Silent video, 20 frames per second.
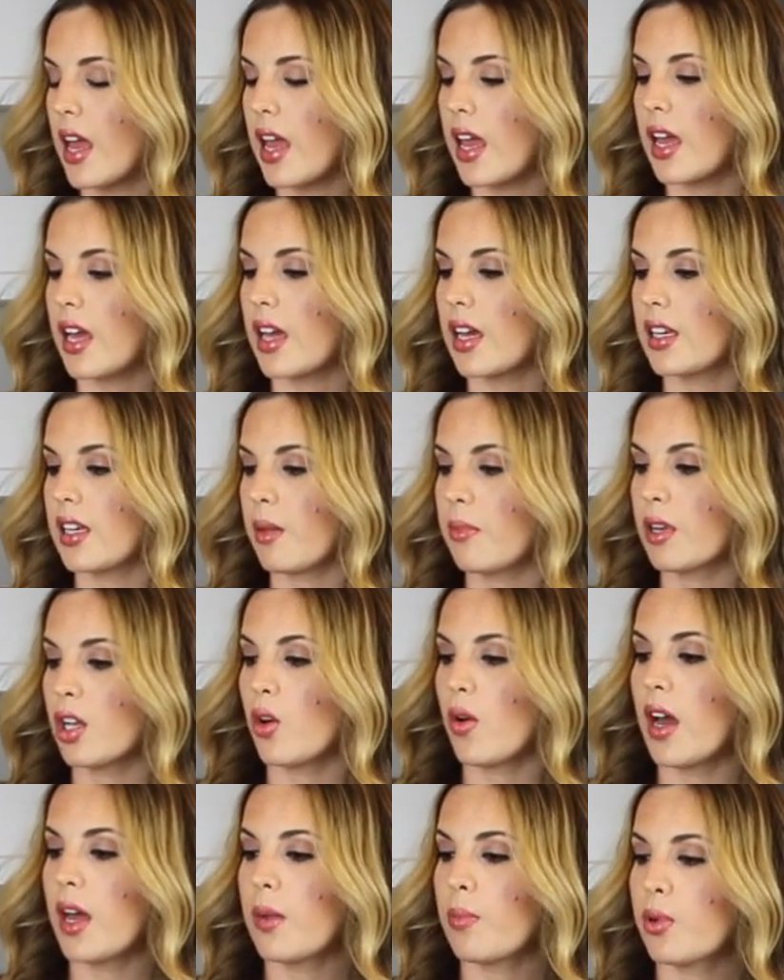And I'm going to
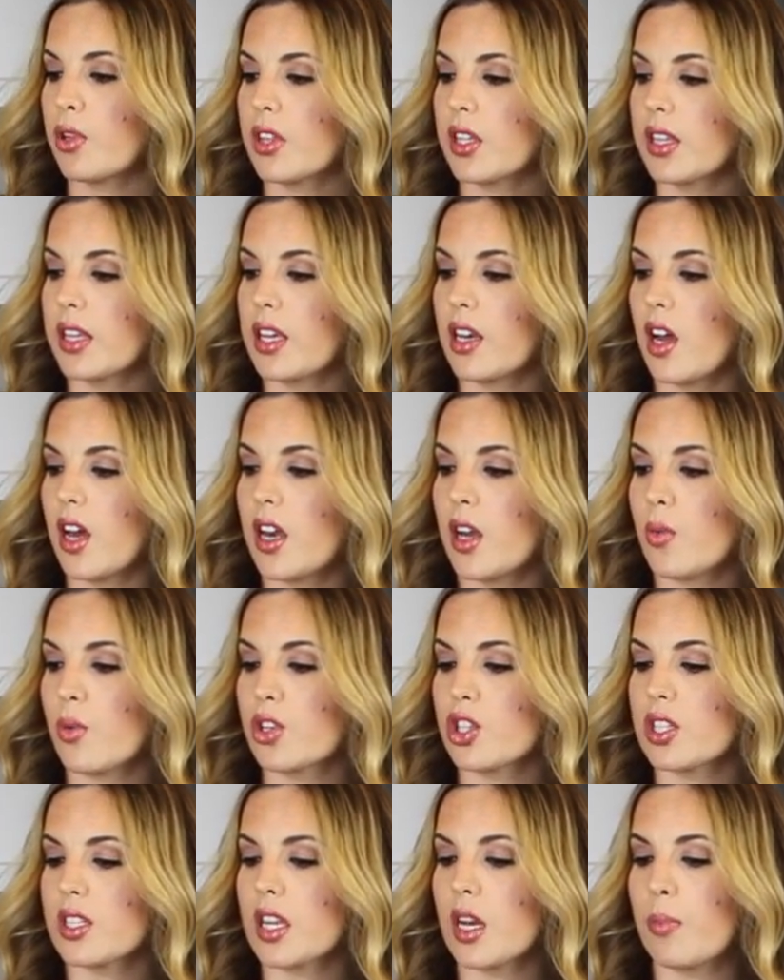go ahead and put the lid on, and
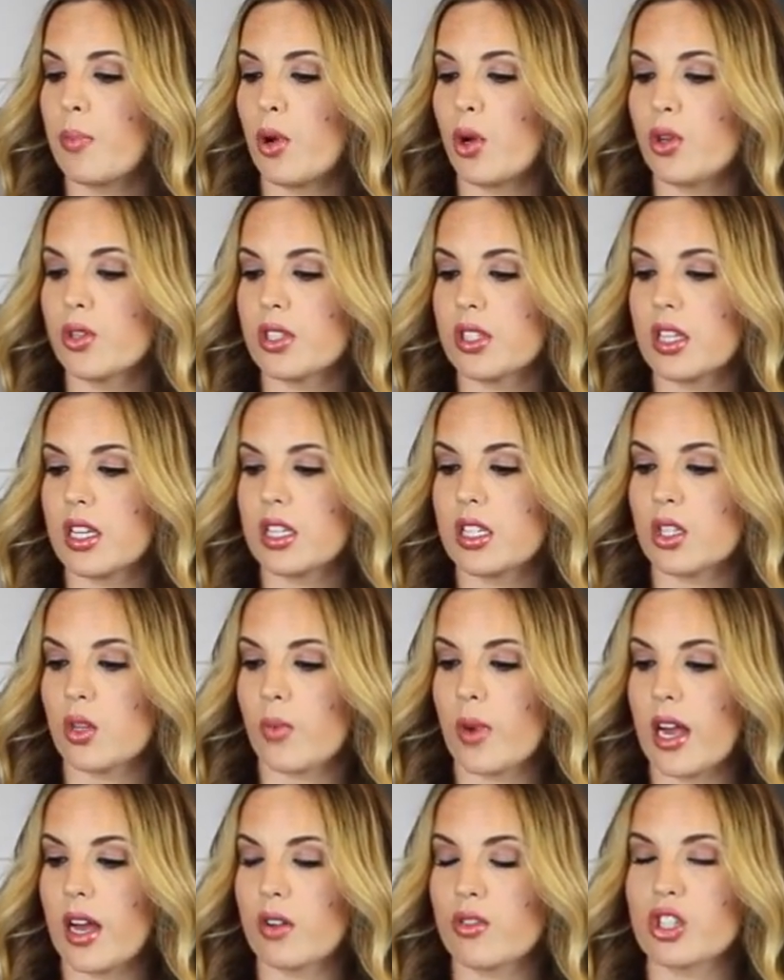we're just going to pulse this
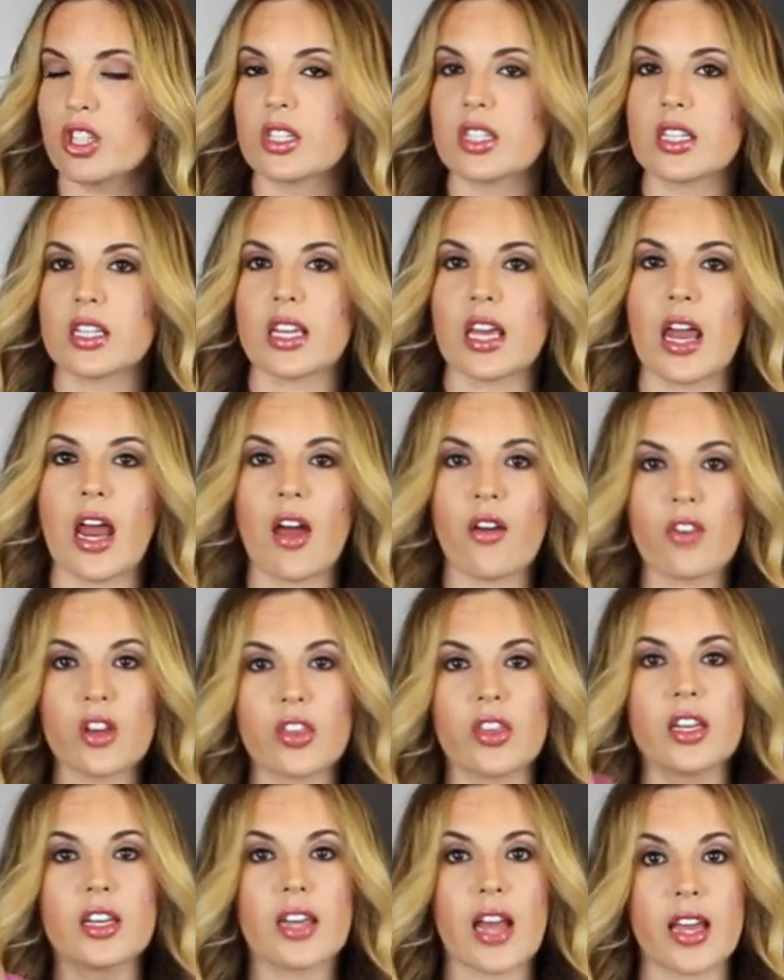around just to get
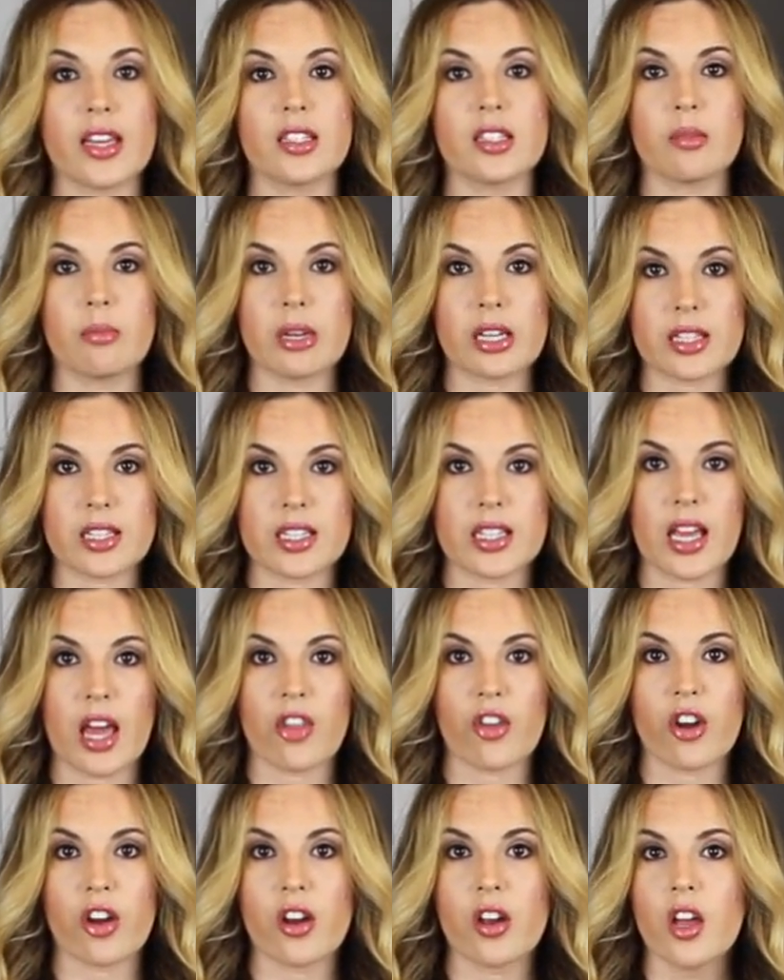everything nice and mixed
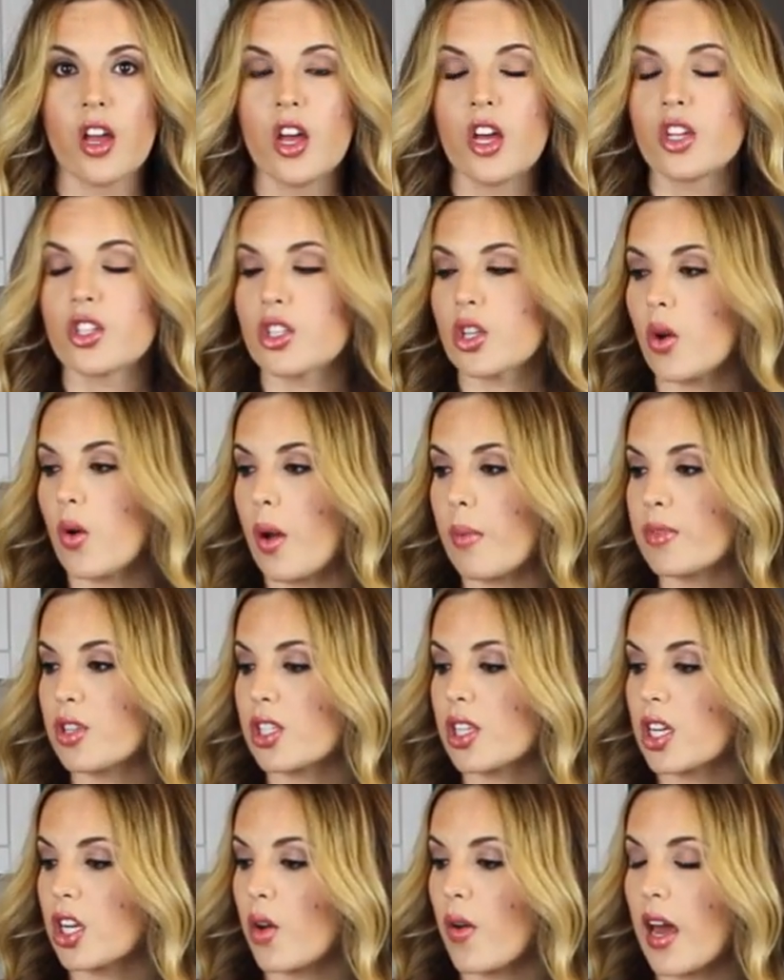together. So I'm
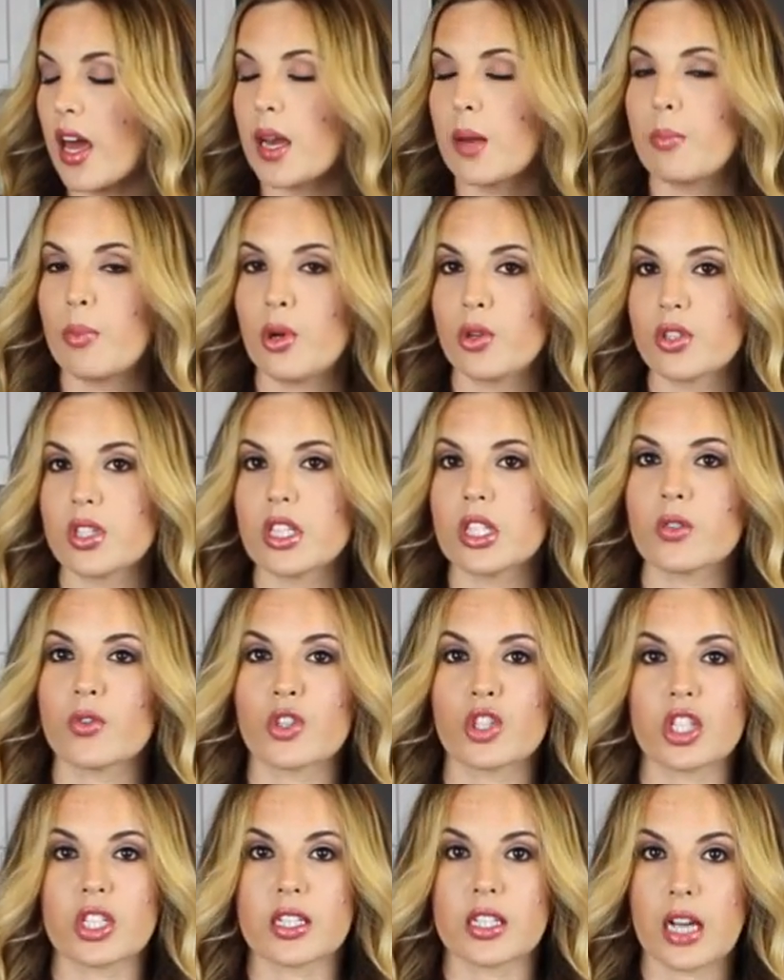just going to go ahead and pulse this
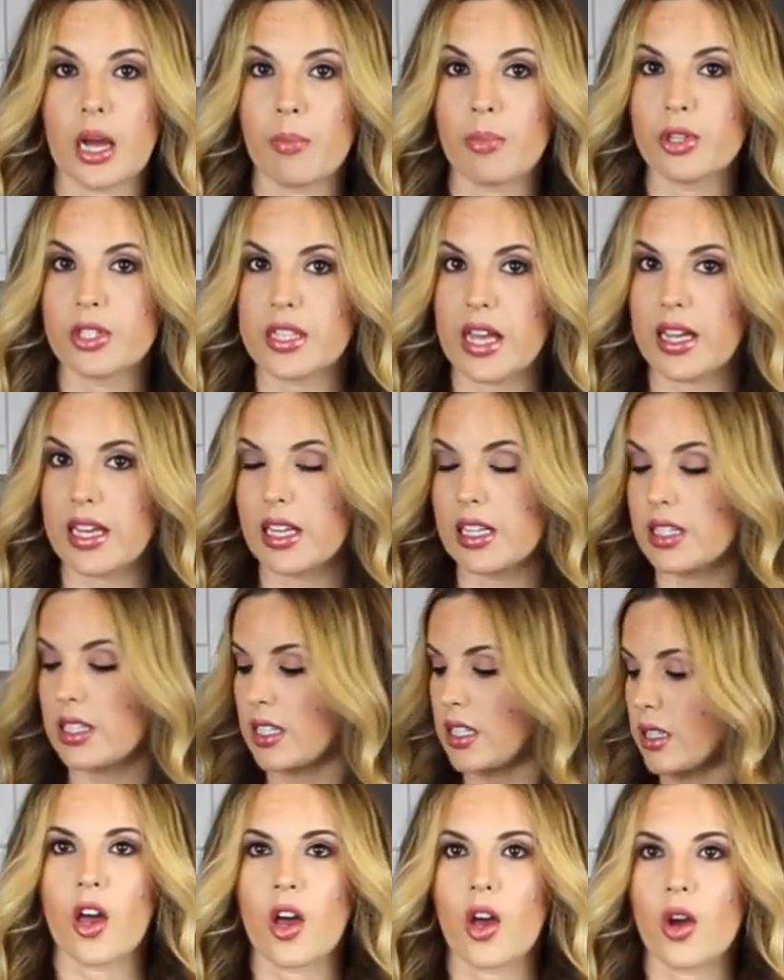for just a couple
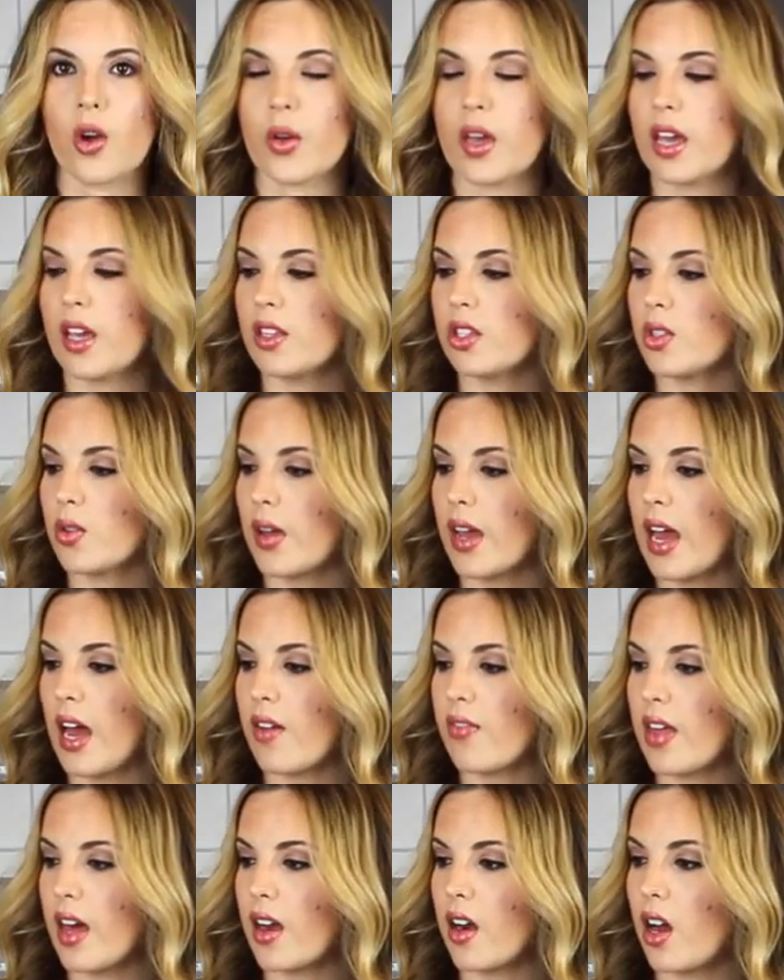seconds. Okay, so I
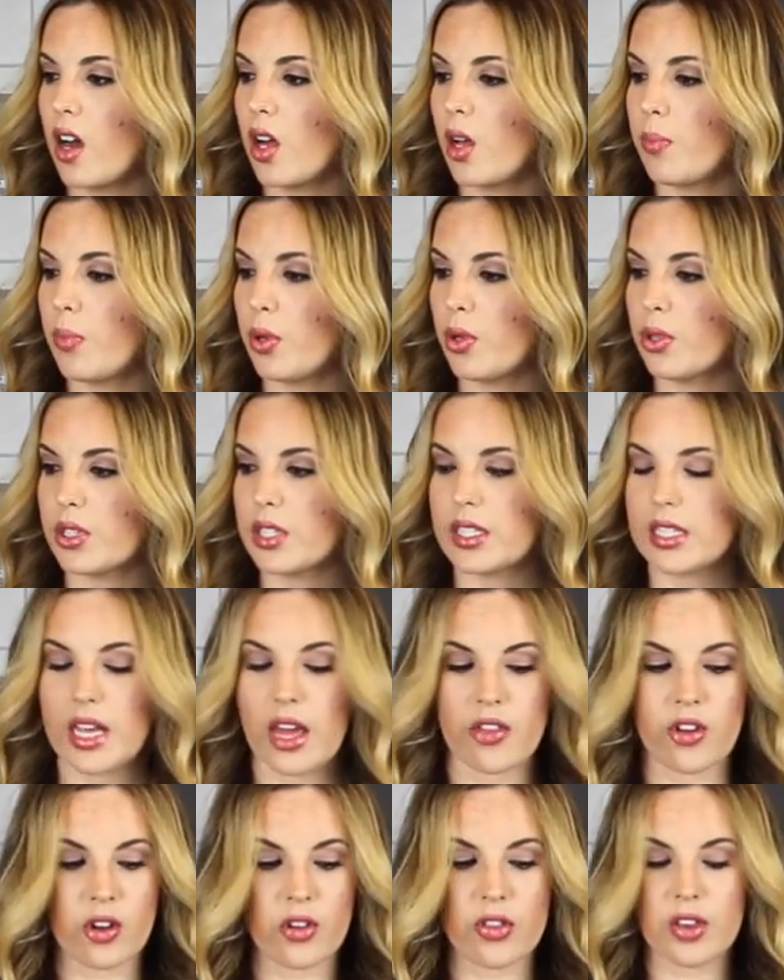have that all pulsed
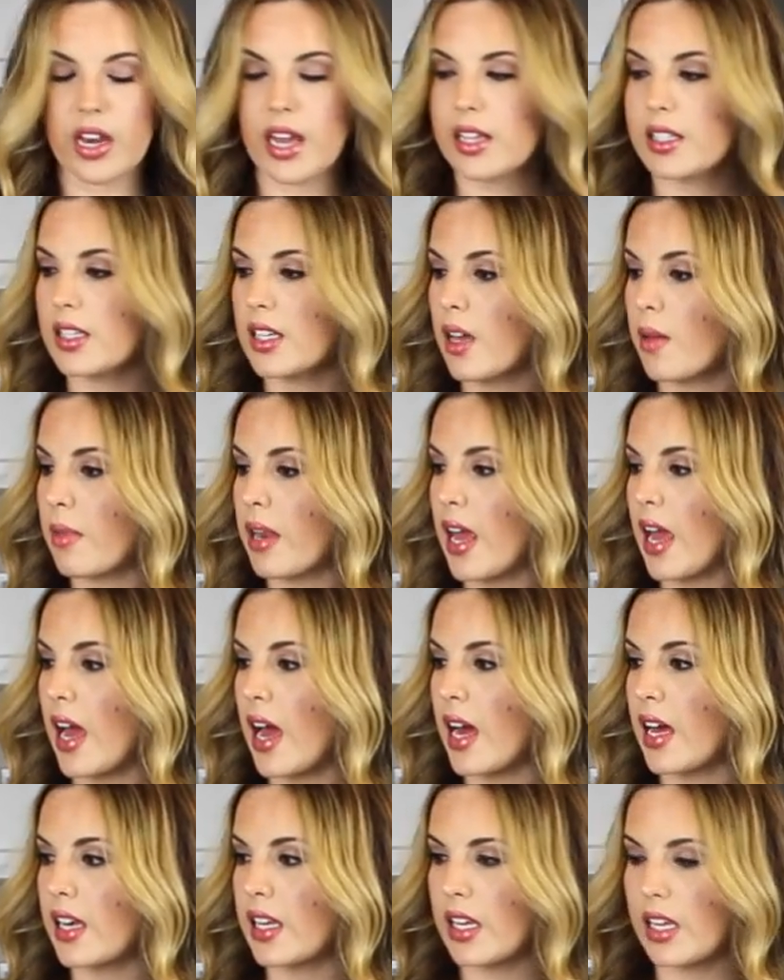together. The next thing I'm going to
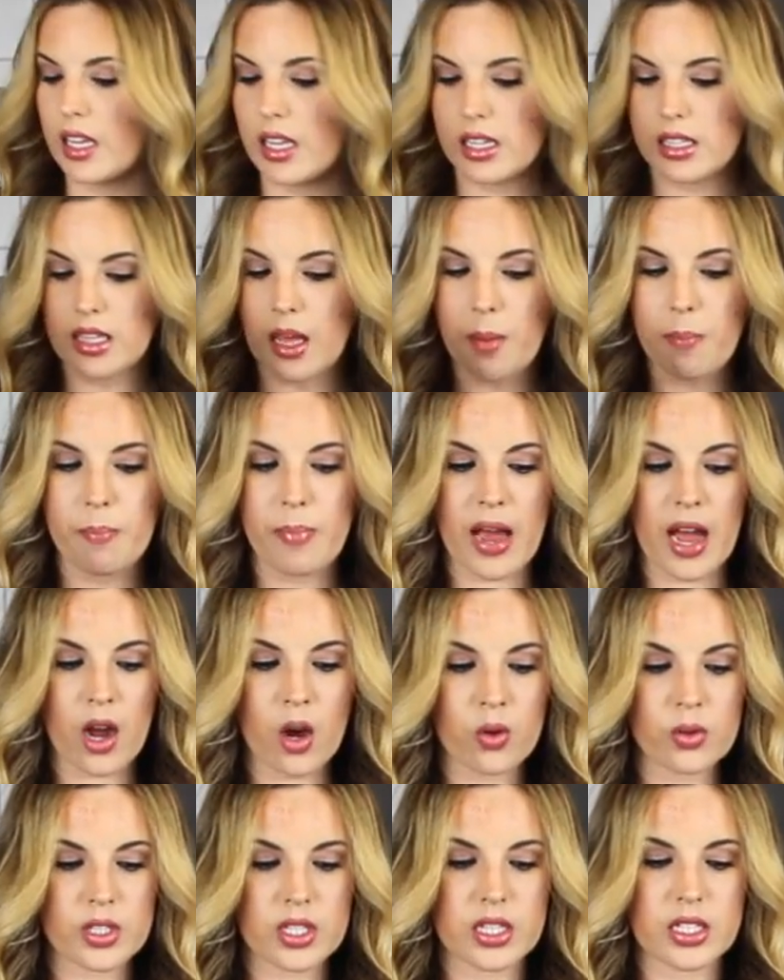add is
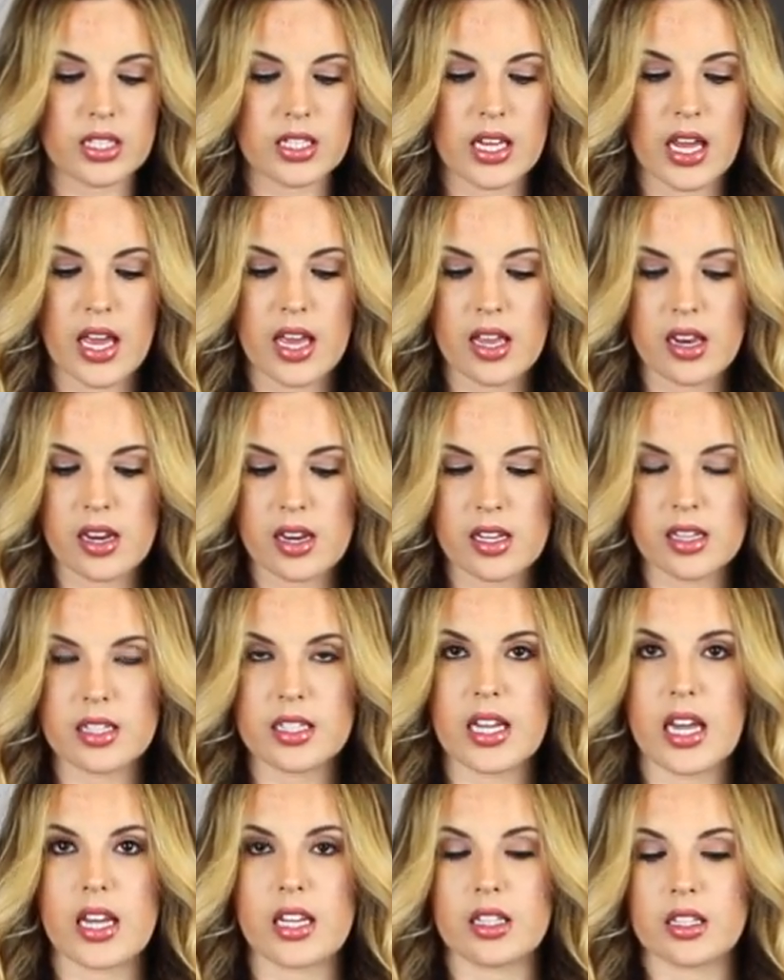about 10
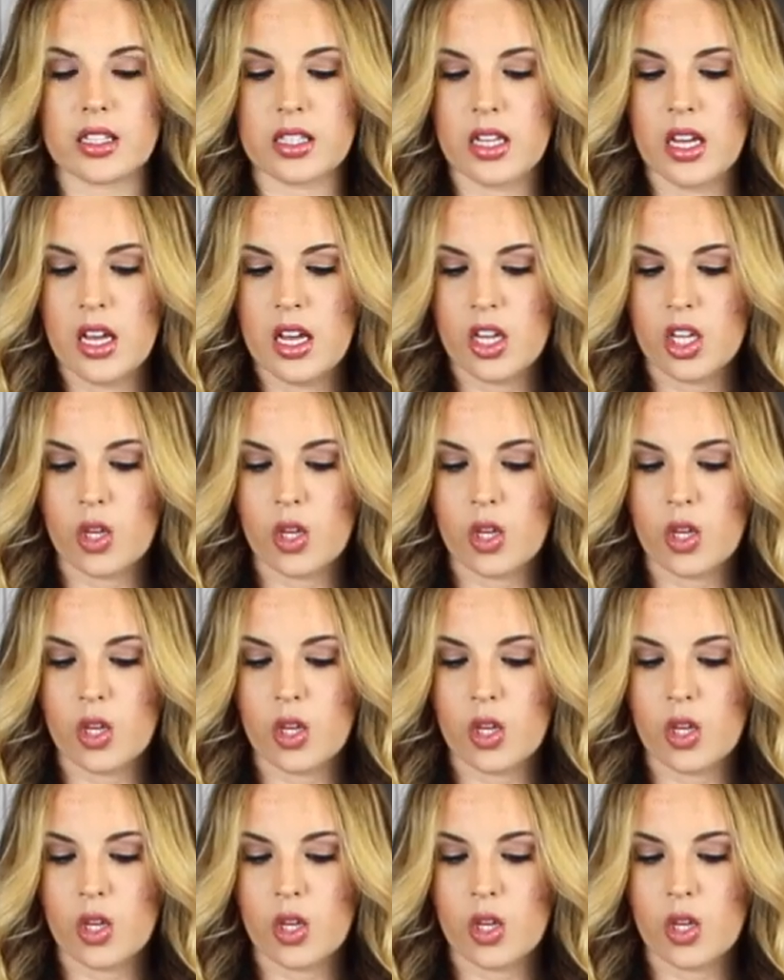dates.